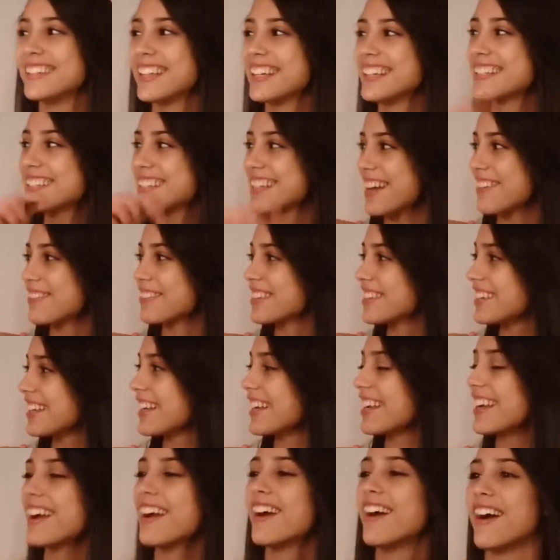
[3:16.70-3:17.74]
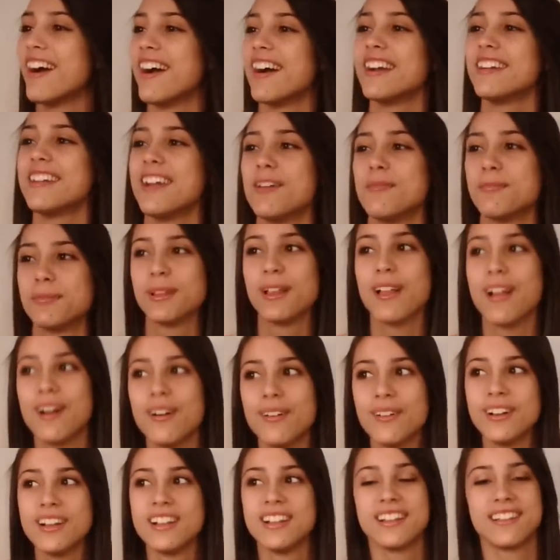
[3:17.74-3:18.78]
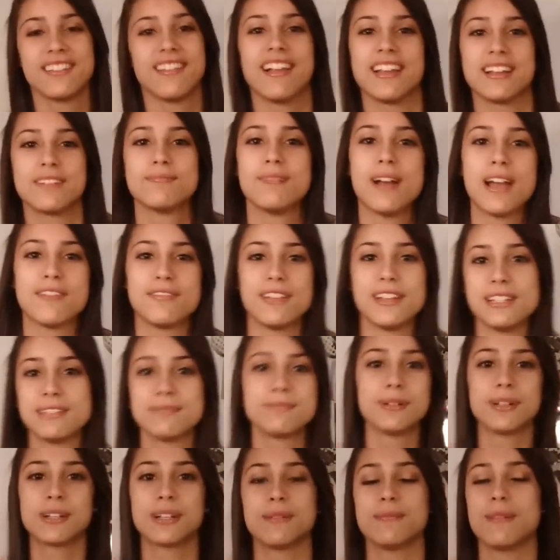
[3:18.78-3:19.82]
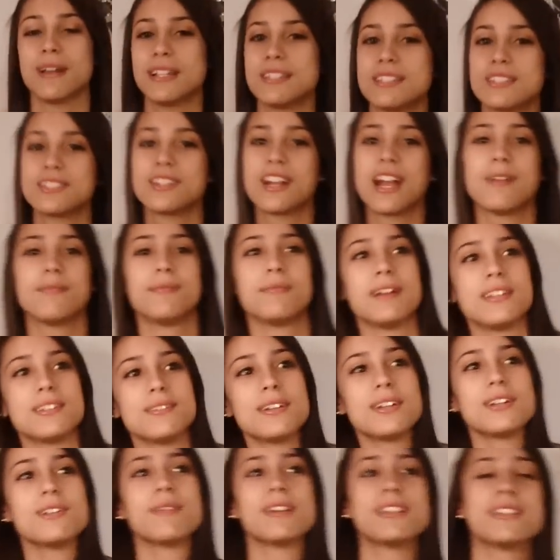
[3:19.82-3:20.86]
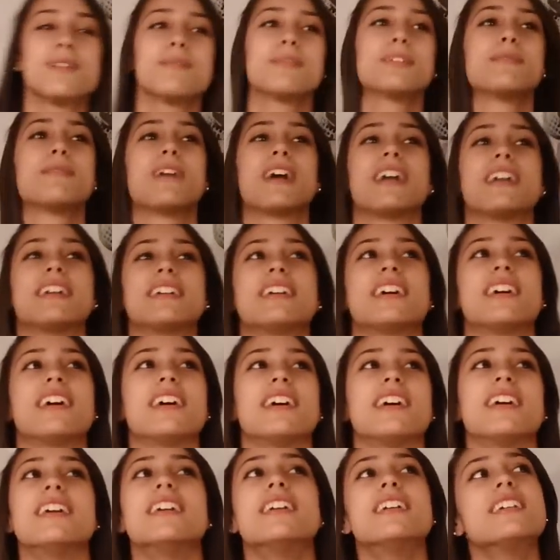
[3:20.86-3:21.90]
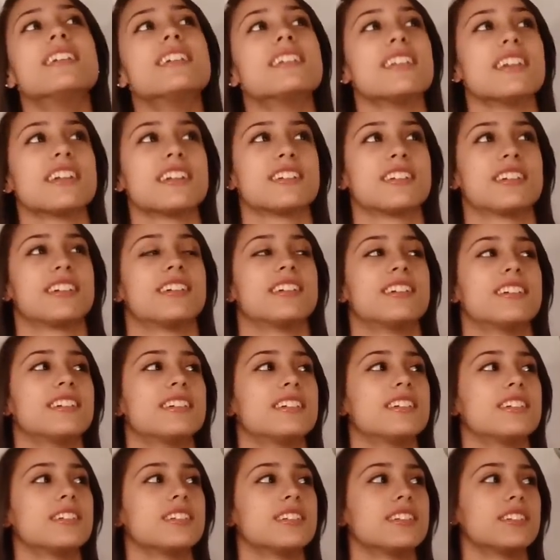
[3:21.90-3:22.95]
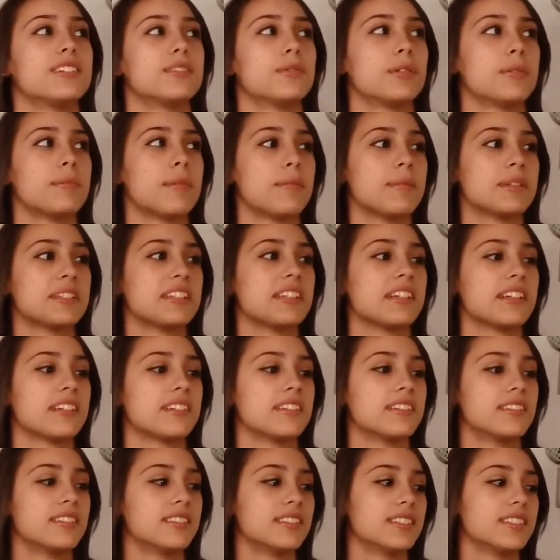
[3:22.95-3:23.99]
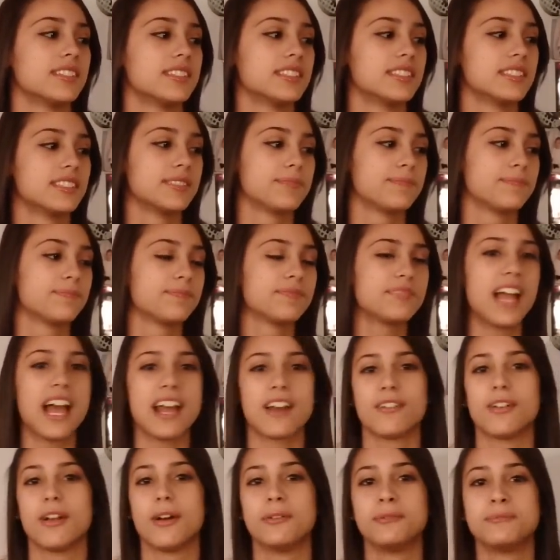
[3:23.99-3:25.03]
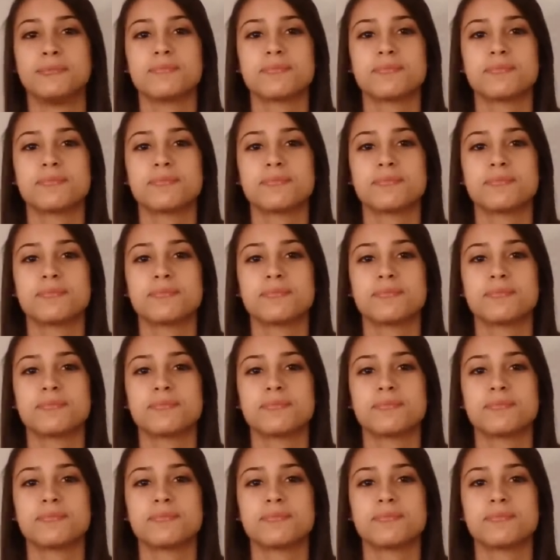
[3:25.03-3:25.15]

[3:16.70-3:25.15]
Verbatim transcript: links to everything are down below, like my Facebook and my Instagram, my Twitter, my Tumblr, my uh, like, what am I missing? I don't know.